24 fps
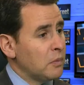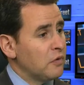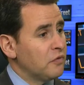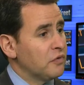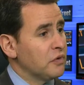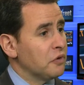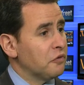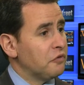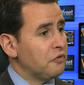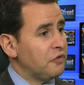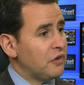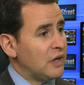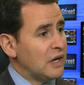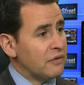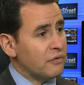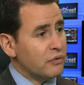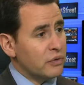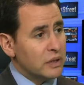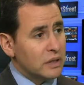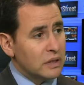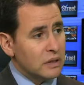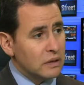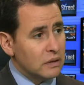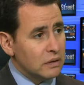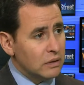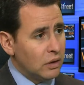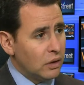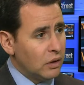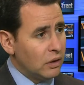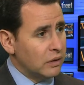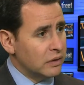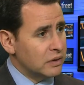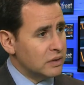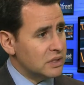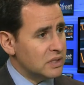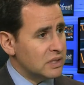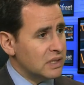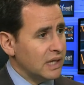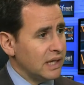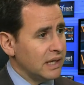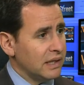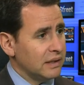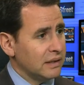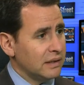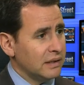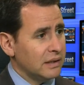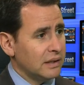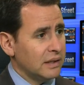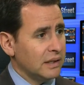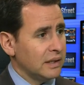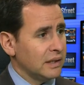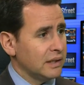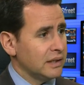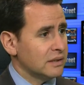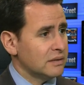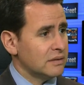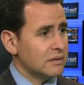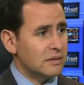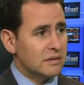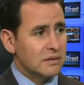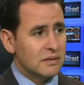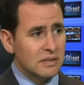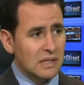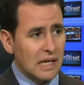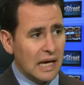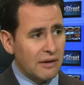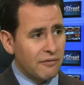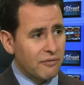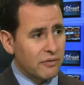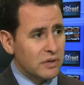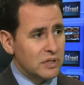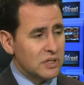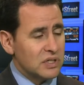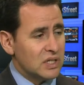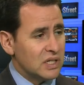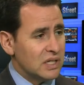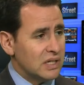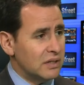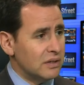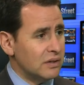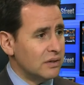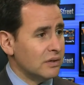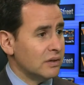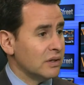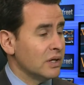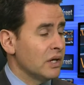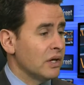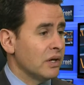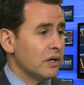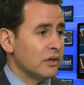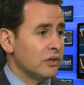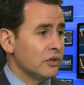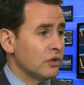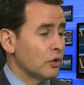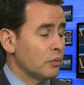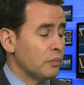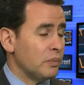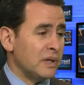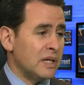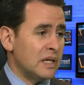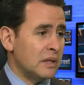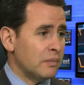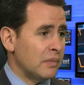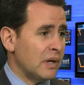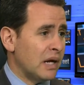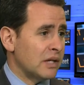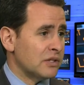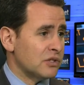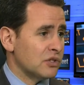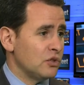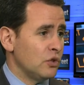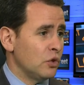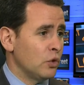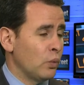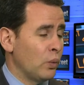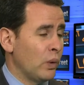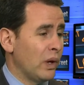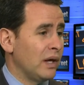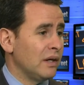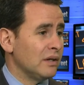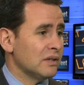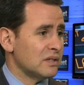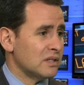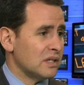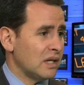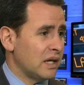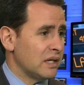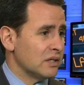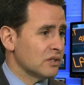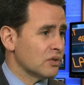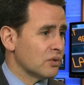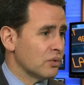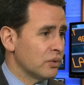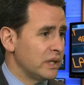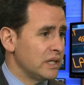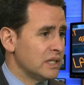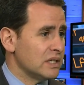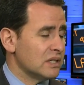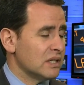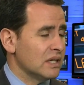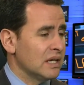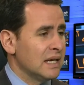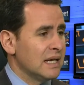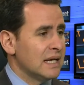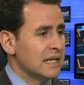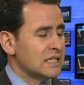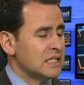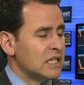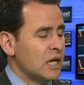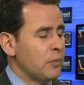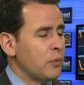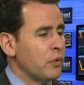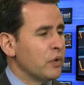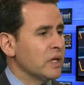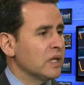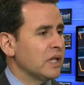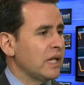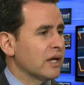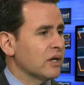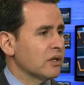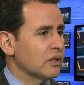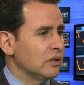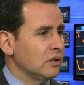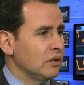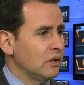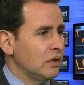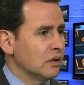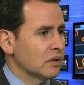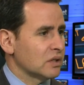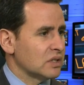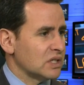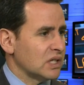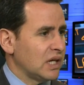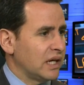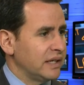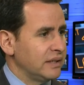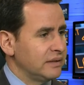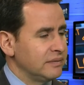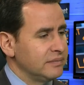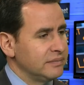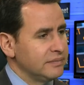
of your favorite longs then. Sovereigns here, European bonds are doing well, sans Greece. Tell me what you like on the long side.